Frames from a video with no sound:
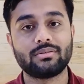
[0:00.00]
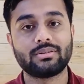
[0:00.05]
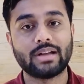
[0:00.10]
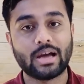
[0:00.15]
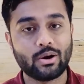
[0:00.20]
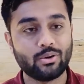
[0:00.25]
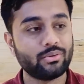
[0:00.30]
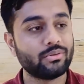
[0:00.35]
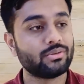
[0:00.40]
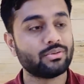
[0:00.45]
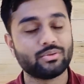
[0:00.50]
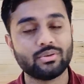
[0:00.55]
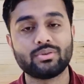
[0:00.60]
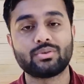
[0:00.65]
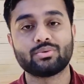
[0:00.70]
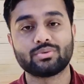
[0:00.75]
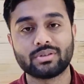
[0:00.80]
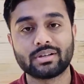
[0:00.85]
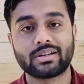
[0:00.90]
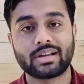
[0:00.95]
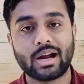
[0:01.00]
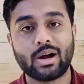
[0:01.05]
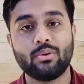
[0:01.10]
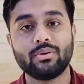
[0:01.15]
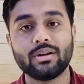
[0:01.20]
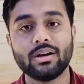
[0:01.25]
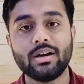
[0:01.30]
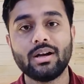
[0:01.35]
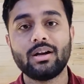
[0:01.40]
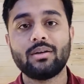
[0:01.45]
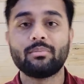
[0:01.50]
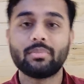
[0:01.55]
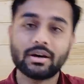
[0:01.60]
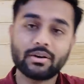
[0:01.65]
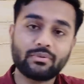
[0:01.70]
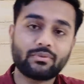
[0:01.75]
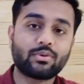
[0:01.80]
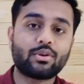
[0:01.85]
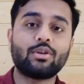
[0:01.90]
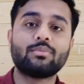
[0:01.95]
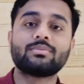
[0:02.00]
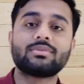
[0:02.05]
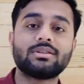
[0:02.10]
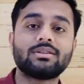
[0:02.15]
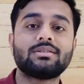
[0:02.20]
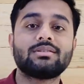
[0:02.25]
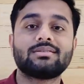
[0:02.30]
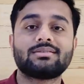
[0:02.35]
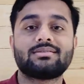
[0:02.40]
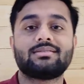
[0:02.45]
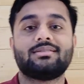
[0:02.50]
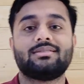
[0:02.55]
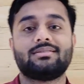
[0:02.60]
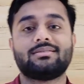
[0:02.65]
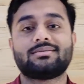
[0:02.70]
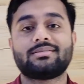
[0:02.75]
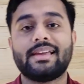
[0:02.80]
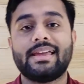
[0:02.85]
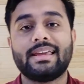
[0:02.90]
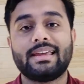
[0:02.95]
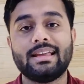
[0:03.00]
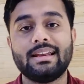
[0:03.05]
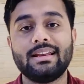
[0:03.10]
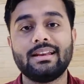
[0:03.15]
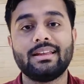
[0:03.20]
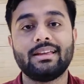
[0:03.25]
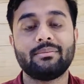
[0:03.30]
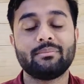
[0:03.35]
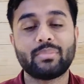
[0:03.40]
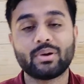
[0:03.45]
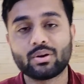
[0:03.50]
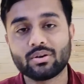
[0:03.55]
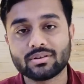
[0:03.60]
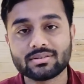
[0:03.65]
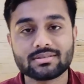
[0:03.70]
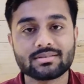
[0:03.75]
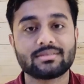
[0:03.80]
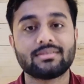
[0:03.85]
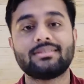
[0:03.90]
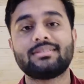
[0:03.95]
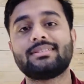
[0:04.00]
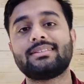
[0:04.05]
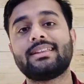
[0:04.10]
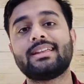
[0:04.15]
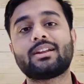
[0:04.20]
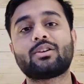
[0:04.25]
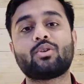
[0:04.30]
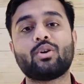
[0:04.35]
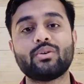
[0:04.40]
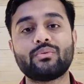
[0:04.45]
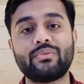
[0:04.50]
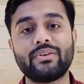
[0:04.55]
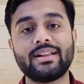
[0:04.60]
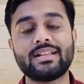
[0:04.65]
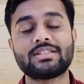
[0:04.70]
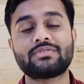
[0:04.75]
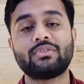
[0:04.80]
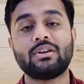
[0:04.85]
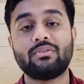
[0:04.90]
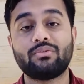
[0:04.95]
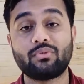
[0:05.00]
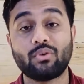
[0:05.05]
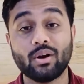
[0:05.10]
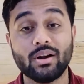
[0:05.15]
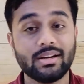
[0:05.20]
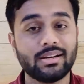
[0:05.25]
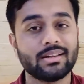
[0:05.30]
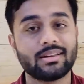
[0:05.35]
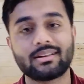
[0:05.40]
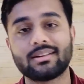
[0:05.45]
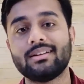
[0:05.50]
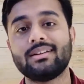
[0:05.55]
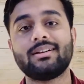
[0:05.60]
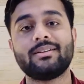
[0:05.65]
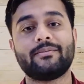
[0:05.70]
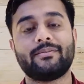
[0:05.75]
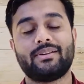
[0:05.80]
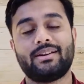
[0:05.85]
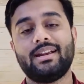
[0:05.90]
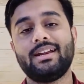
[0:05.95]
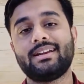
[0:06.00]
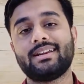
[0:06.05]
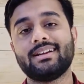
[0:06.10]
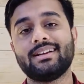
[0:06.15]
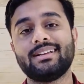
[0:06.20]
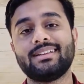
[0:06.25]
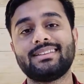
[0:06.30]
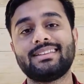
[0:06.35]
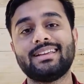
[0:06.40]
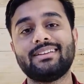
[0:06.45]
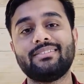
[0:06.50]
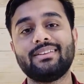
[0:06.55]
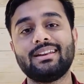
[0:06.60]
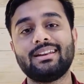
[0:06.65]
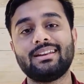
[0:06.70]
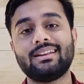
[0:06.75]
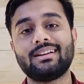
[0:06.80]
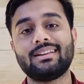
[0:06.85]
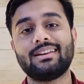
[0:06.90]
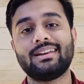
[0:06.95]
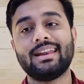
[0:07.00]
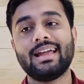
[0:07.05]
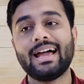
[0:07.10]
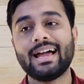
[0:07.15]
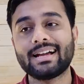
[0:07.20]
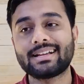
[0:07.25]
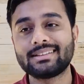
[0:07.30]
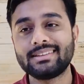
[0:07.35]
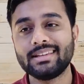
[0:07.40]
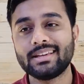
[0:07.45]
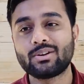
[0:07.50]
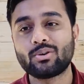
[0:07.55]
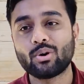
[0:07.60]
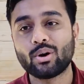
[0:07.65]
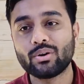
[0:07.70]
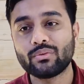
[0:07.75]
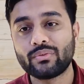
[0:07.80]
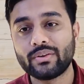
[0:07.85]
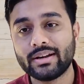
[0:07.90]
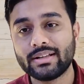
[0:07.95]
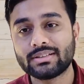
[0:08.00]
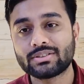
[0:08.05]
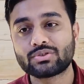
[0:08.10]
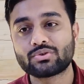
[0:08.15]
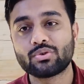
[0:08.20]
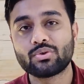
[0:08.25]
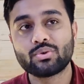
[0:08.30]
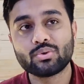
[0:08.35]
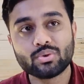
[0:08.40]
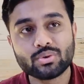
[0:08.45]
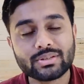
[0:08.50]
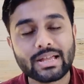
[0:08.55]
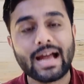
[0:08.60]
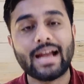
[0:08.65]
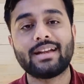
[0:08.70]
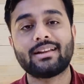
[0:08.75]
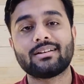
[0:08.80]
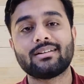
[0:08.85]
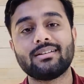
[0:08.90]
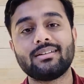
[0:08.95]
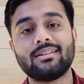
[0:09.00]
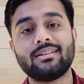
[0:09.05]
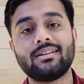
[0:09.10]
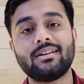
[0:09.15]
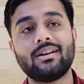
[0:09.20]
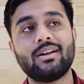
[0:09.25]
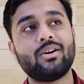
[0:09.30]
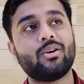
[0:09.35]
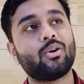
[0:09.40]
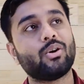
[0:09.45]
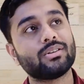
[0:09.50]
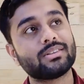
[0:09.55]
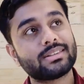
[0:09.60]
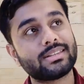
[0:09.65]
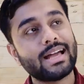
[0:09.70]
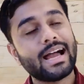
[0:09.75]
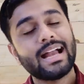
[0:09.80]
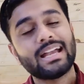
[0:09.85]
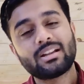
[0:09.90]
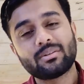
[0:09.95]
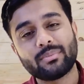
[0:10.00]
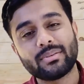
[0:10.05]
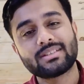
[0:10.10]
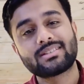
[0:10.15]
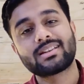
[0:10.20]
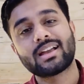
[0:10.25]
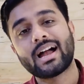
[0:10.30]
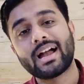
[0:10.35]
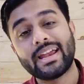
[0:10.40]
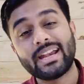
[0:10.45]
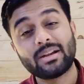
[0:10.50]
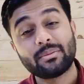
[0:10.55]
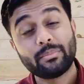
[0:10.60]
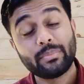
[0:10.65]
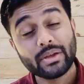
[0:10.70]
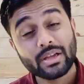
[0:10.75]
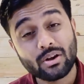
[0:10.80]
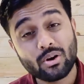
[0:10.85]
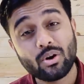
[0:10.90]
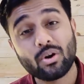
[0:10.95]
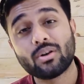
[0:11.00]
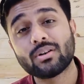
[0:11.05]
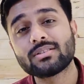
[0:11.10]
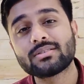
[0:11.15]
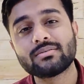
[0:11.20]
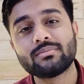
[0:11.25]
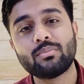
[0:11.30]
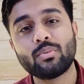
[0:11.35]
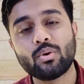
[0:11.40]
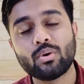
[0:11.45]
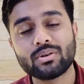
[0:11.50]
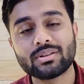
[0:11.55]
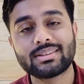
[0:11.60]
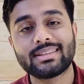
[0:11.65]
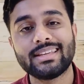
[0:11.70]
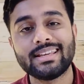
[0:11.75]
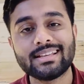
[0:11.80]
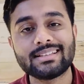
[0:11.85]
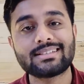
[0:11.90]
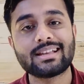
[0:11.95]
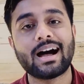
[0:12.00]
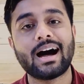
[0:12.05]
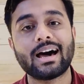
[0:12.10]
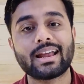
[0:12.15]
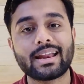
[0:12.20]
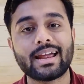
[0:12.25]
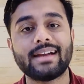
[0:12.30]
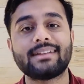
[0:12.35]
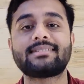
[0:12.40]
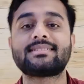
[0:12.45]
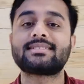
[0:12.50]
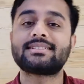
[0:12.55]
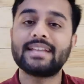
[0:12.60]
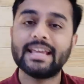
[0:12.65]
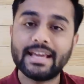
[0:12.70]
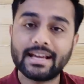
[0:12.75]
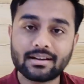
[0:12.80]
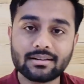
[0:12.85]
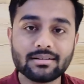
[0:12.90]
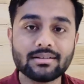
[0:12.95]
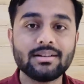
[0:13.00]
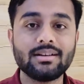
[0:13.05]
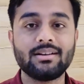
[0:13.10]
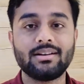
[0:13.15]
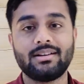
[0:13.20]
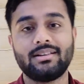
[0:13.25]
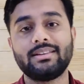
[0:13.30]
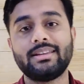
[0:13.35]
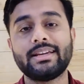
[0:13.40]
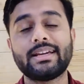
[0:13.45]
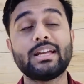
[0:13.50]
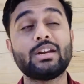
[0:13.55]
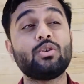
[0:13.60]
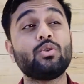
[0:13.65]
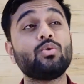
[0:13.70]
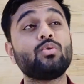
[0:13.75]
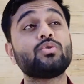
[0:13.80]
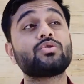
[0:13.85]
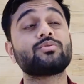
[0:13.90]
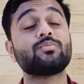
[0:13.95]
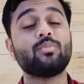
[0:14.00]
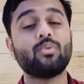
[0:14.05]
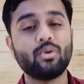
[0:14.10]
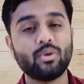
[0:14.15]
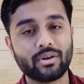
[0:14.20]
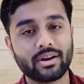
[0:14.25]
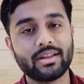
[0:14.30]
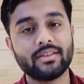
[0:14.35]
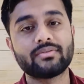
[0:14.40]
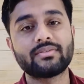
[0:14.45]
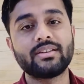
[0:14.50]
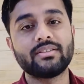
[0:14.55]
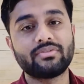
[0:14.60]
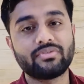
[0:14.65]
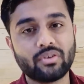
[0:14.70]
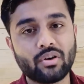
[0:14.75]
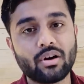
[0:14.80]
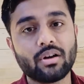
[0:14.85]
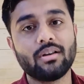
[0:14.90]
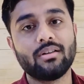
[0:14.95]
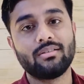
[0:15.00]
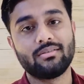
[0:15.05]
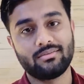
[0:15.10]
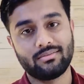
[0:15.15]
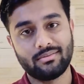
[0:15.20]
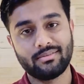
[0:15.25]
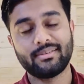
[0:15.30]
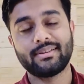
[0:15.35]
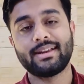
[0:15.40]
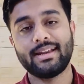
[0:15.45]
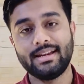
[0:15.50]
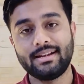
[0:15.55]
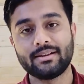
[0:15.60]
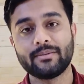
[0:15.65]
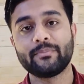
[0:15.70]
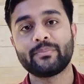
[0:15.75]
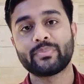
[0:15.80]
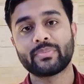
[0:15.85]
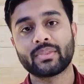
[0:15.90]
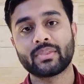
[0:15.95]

down to the ground, but from the cycle, because their confidence will falter, right? They will lack the confidence to do that on that much height because more things are at stake. They can lose more if they fall, right?